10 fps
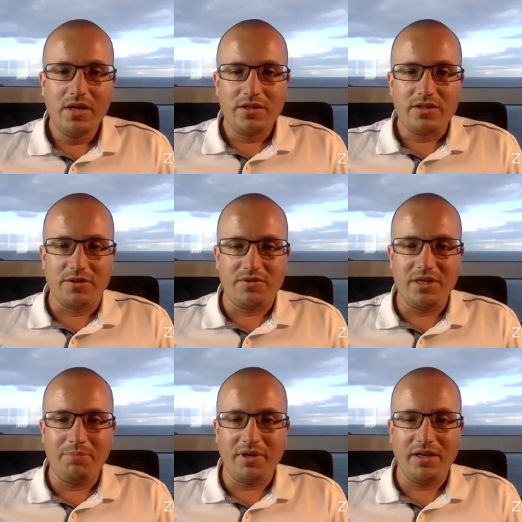So
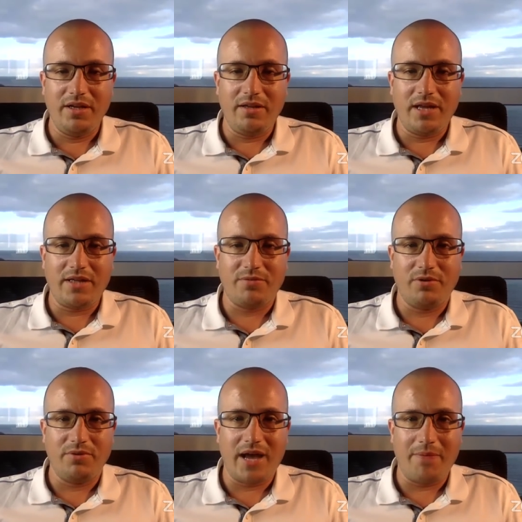typically that's
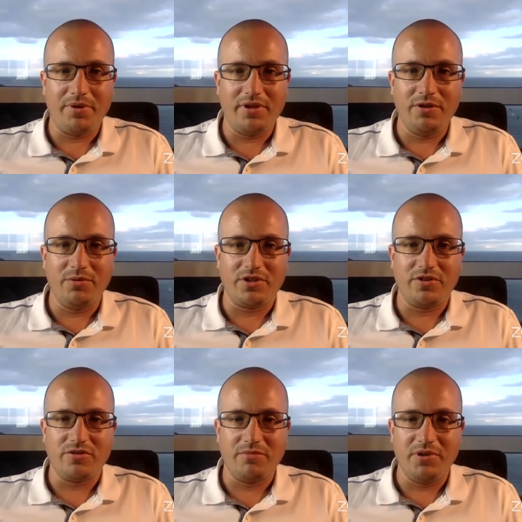what would happen. You would
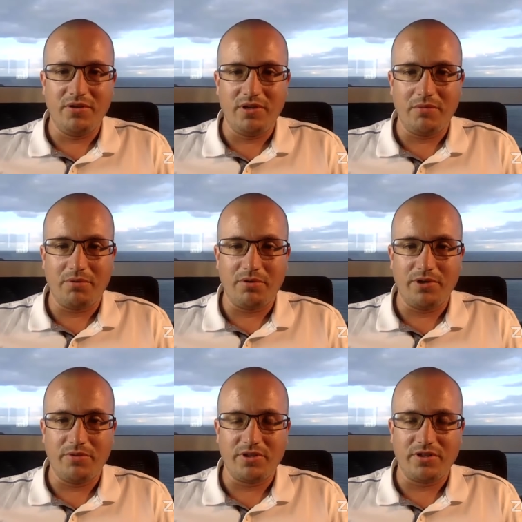contribute, the
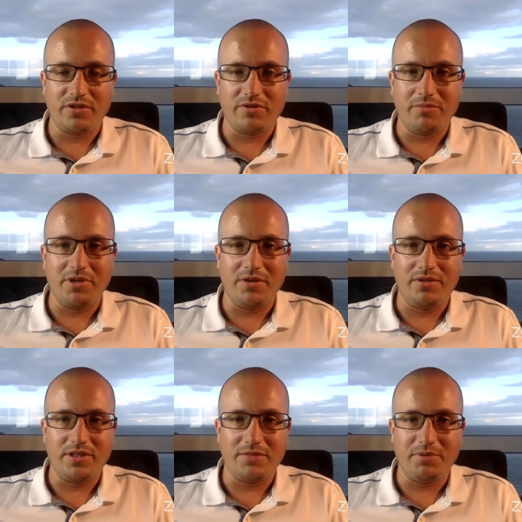employer would
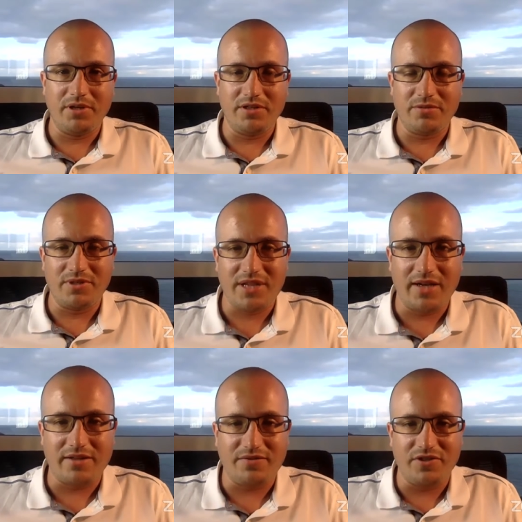contribute, it's put into a
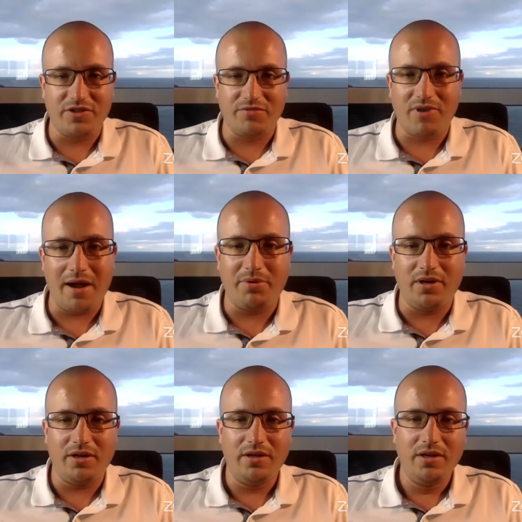tax efficient
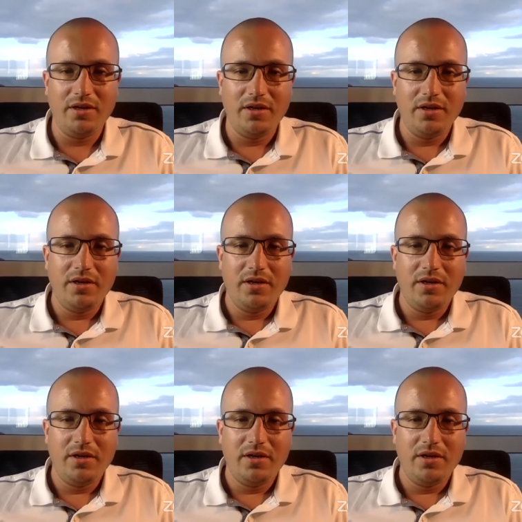wrapper,
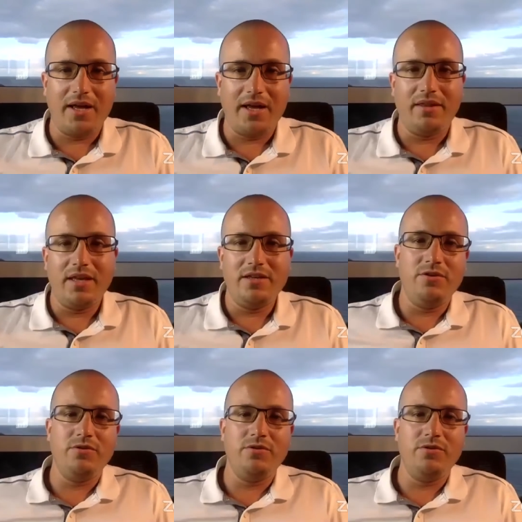and then
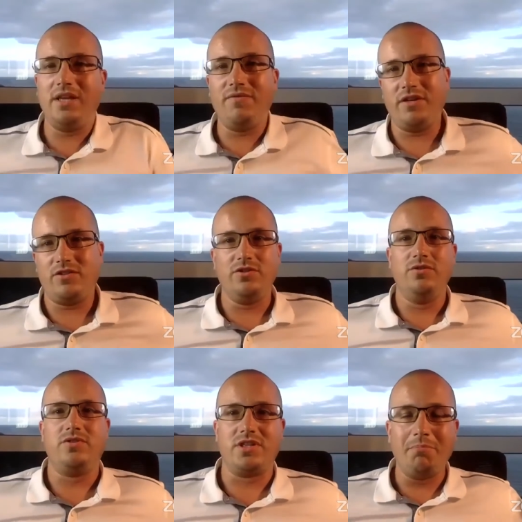you give it
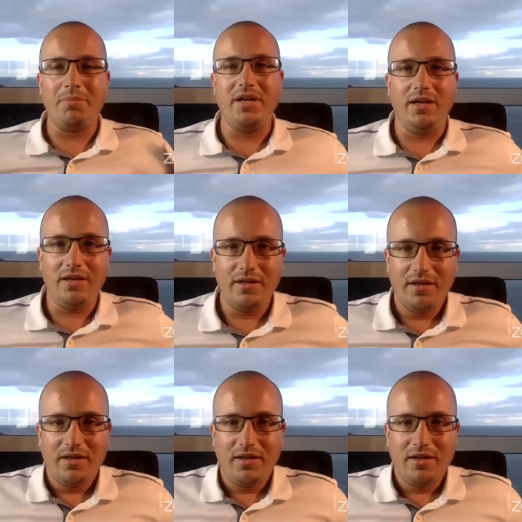to somebody,